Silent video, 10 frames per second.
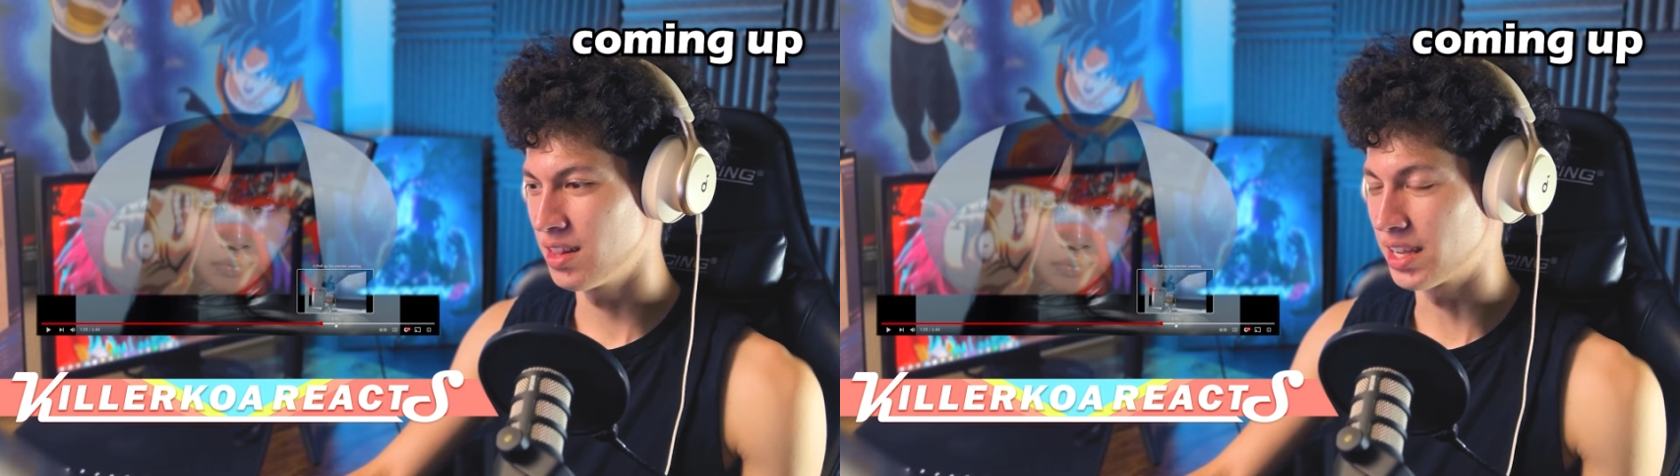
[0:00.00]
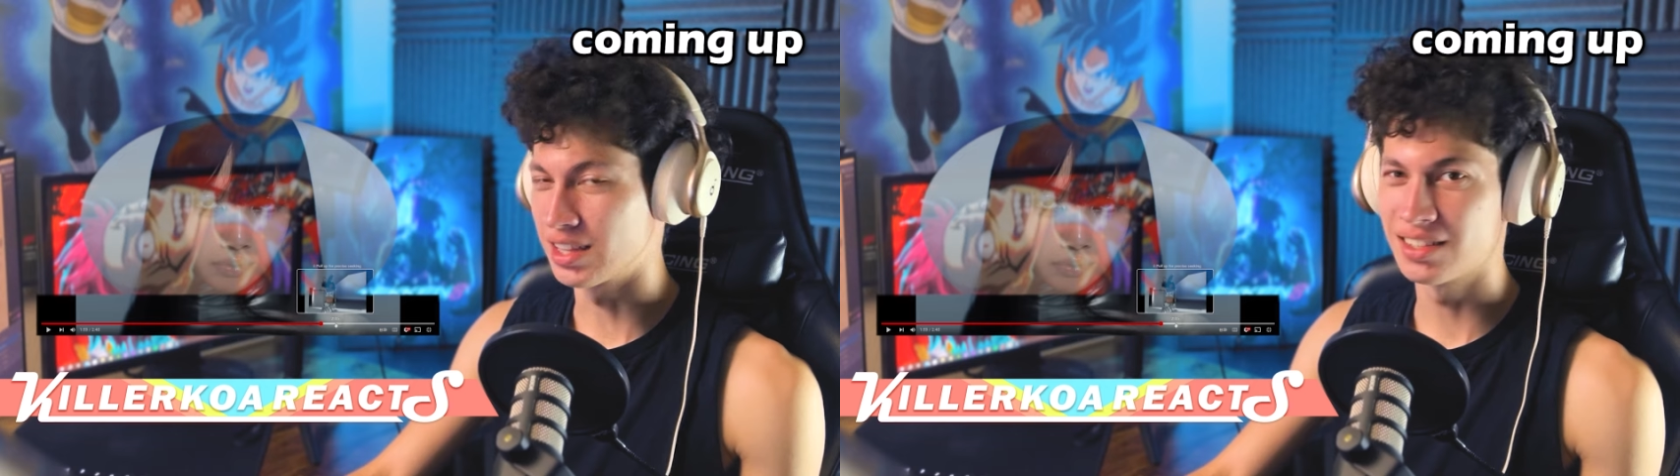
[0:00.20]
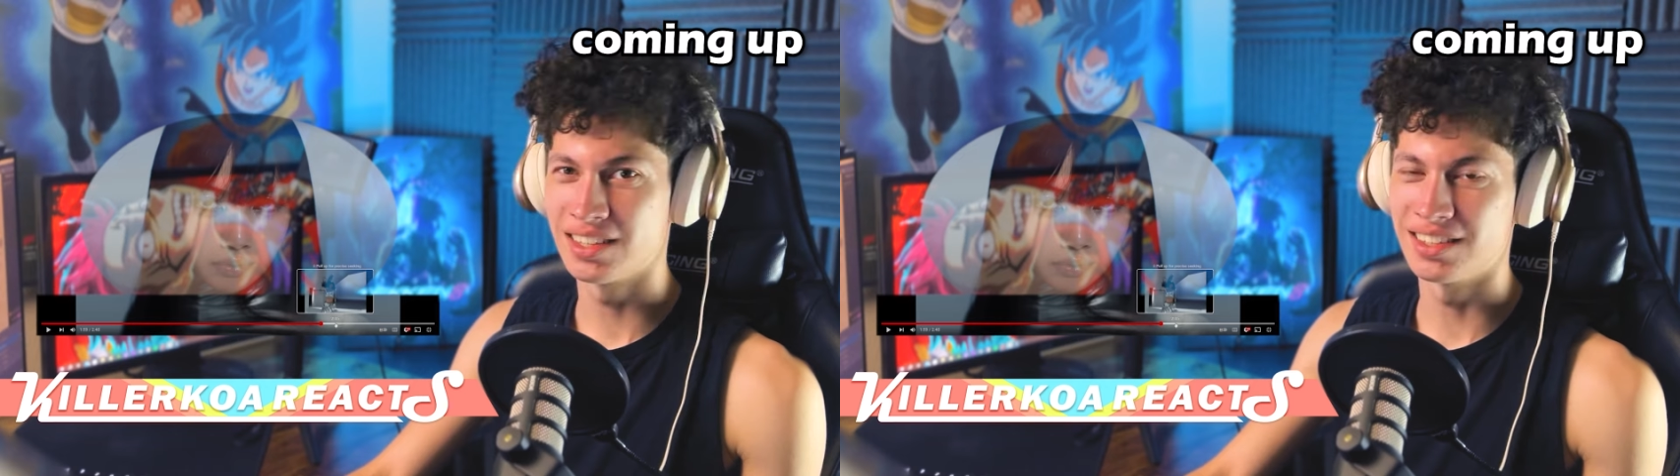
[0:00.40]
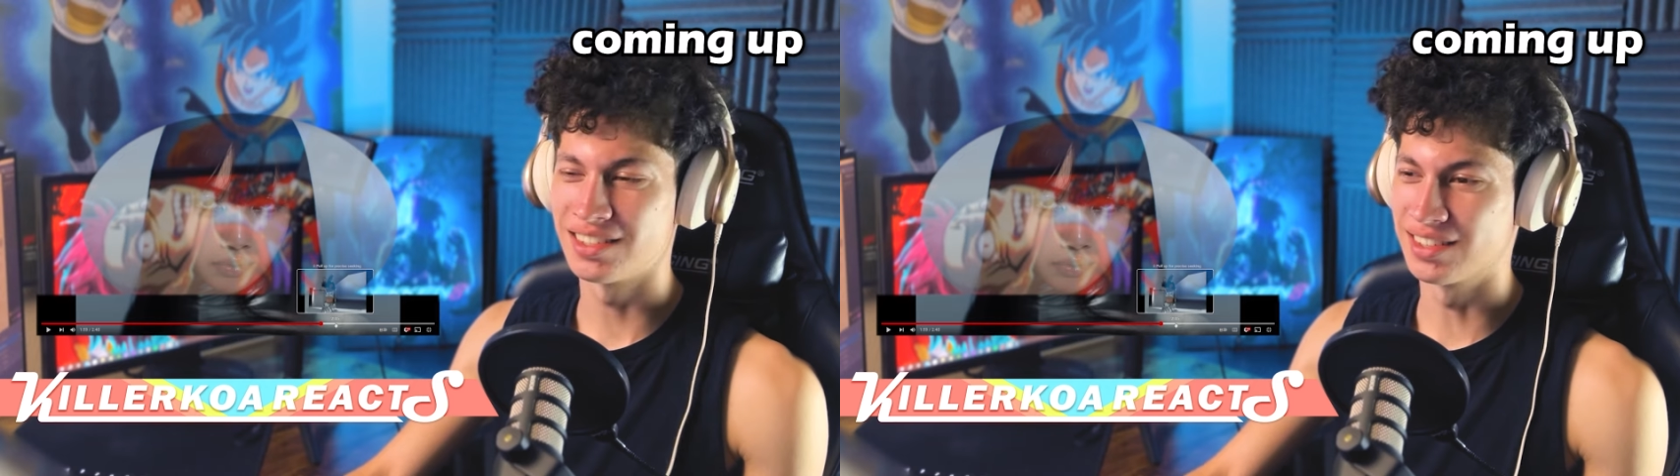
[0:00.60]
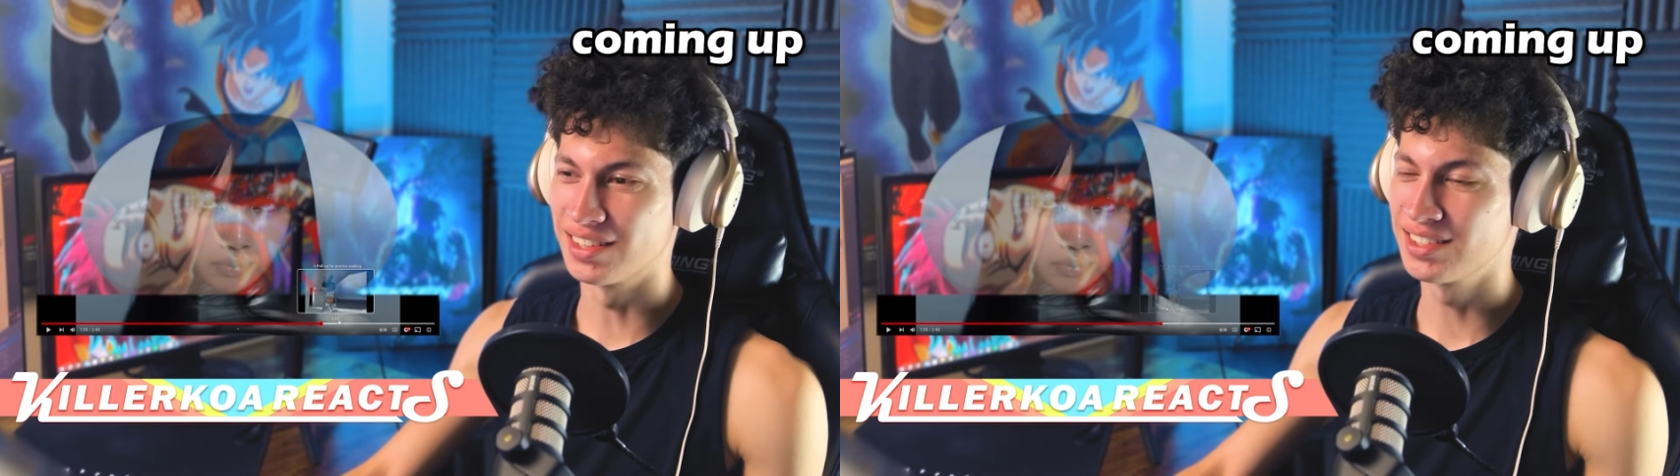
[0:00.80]
Like, this
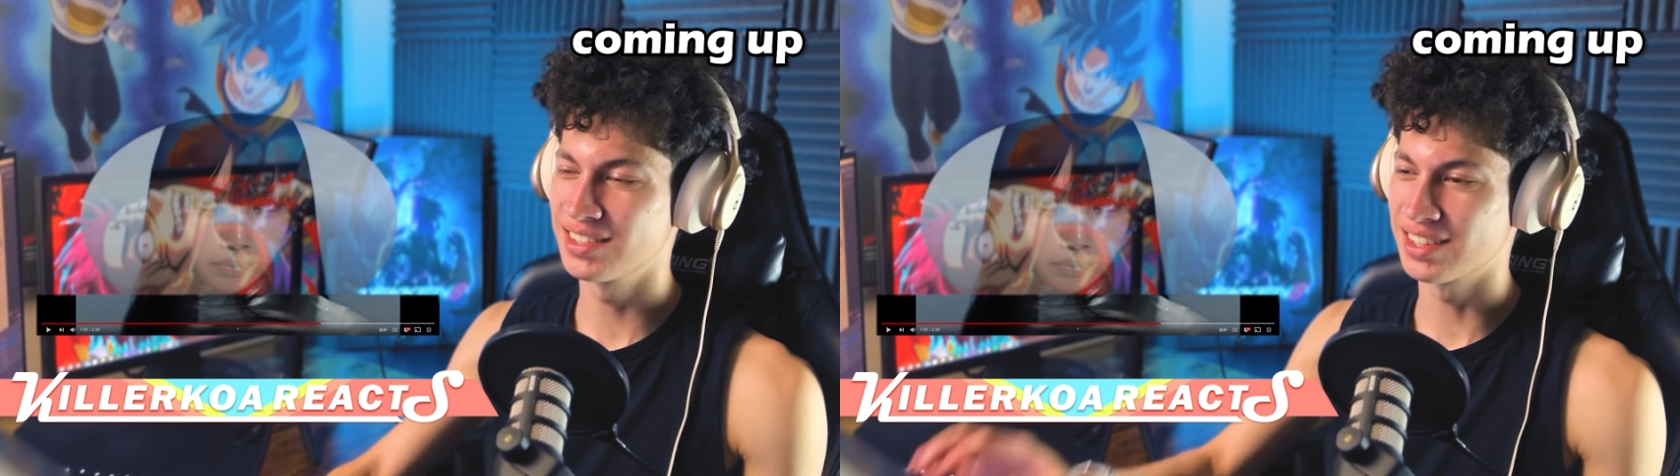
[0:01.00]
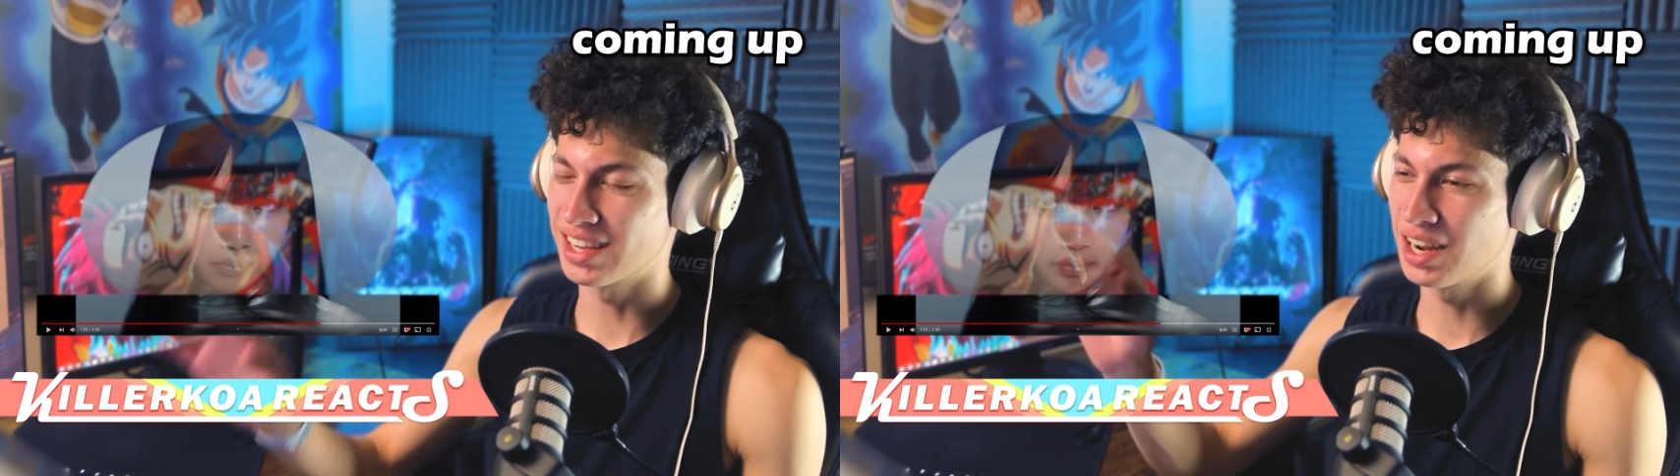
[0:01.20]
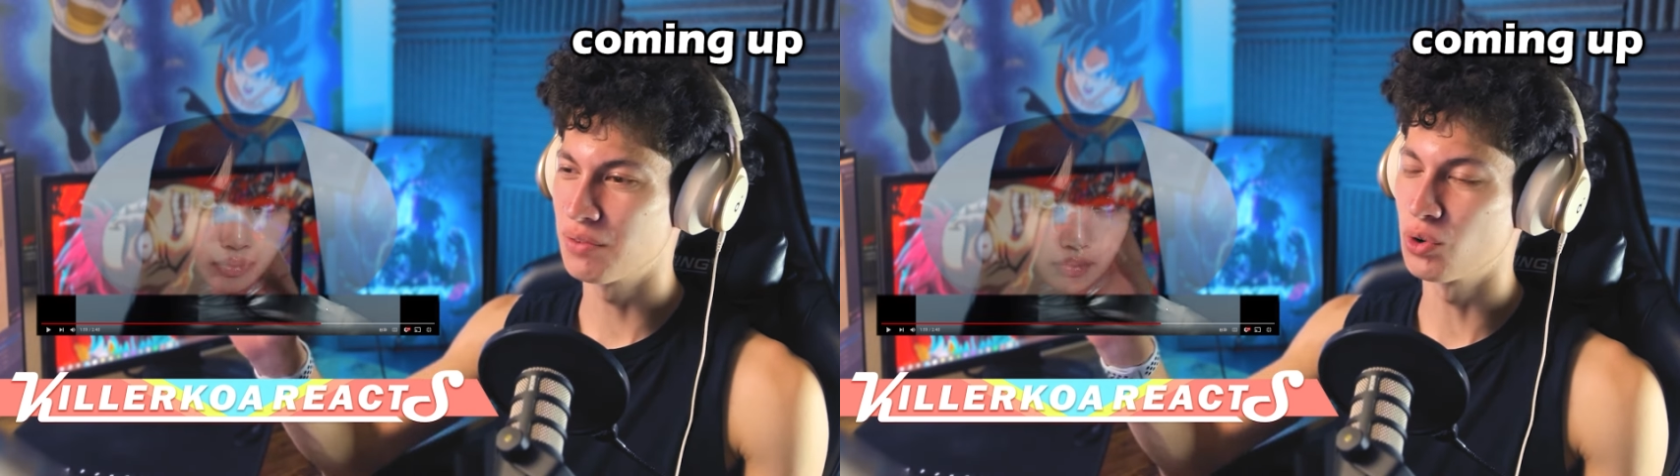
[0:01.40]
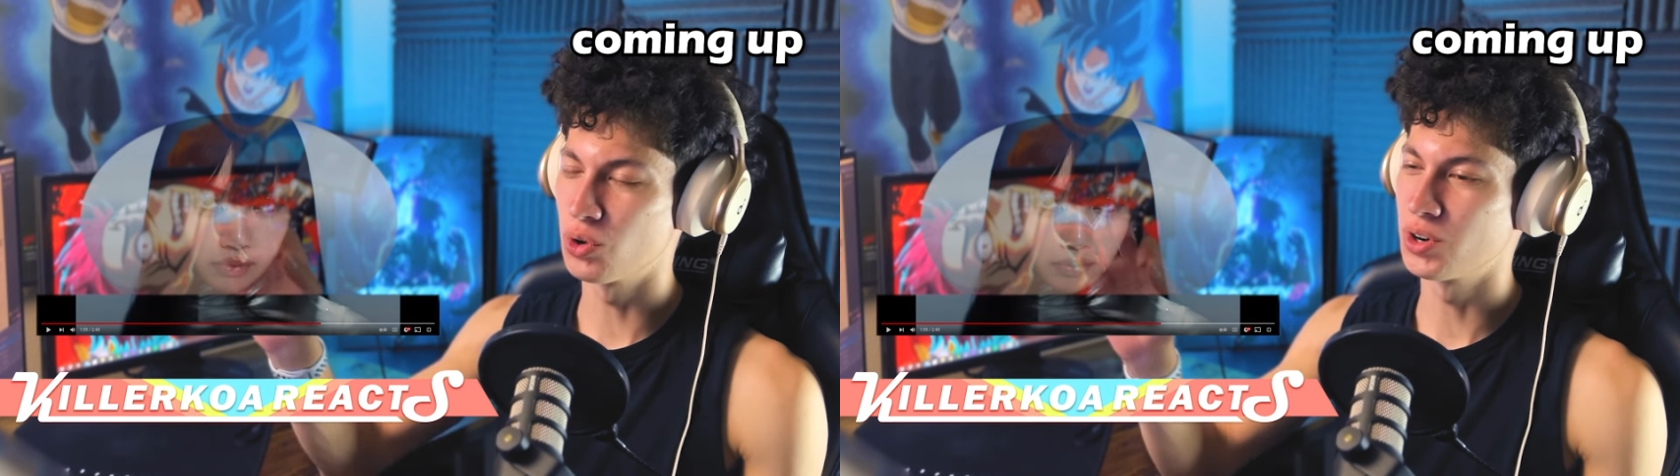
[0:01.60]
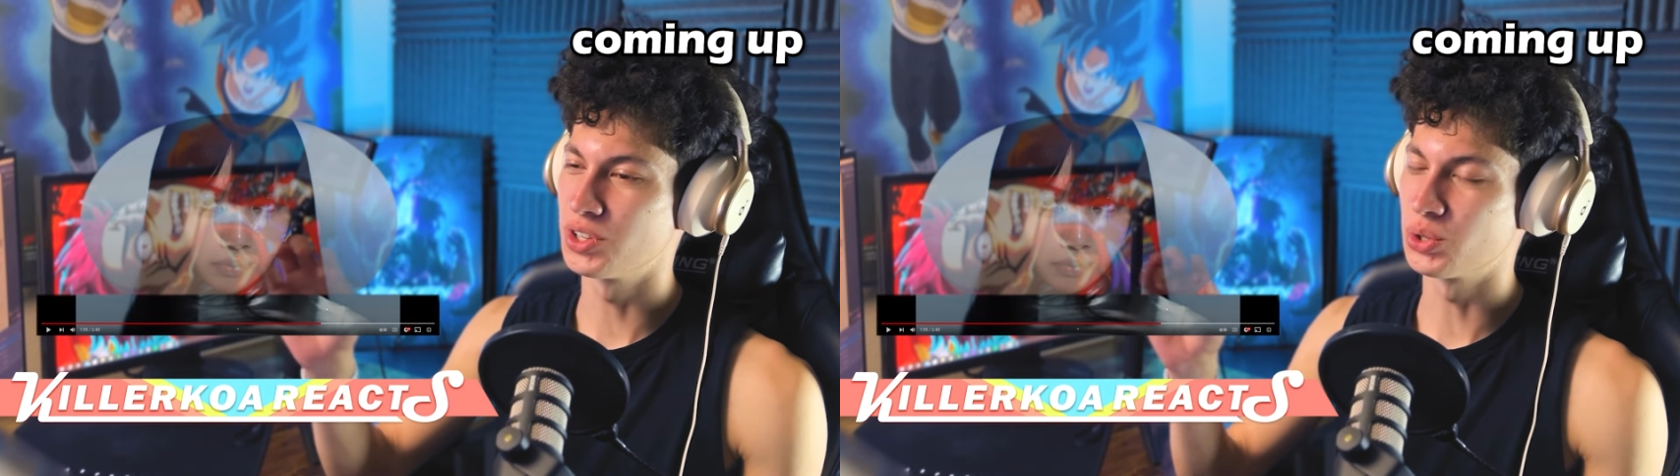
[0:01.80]
is the kind of
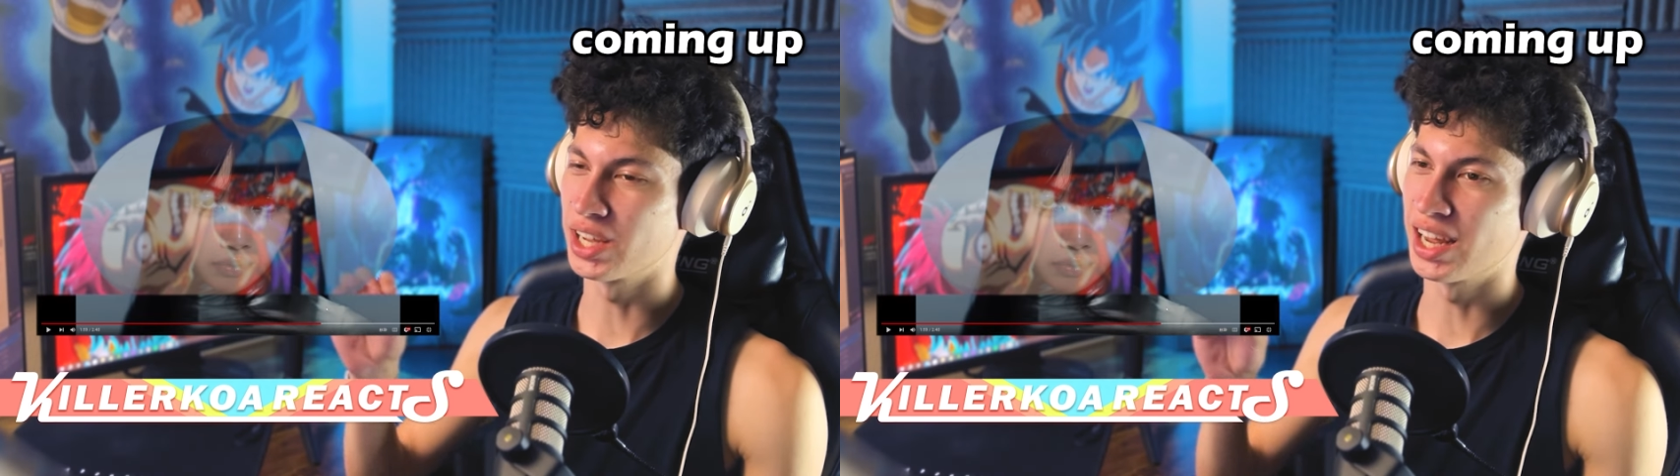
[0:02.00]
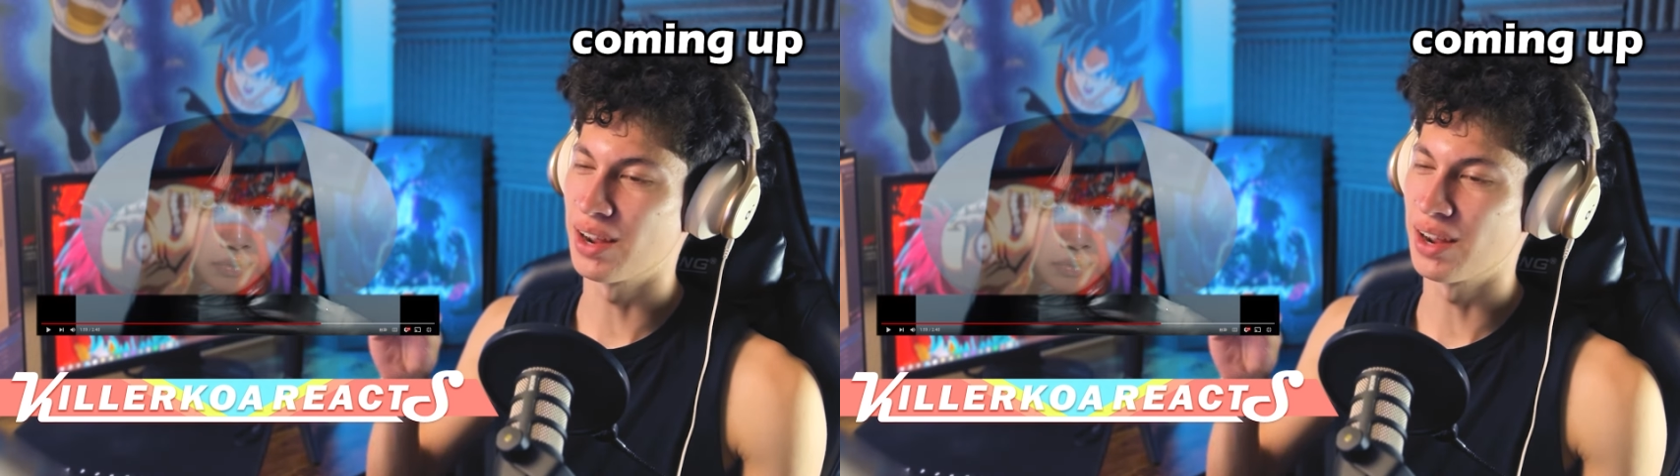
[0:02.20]
aura you get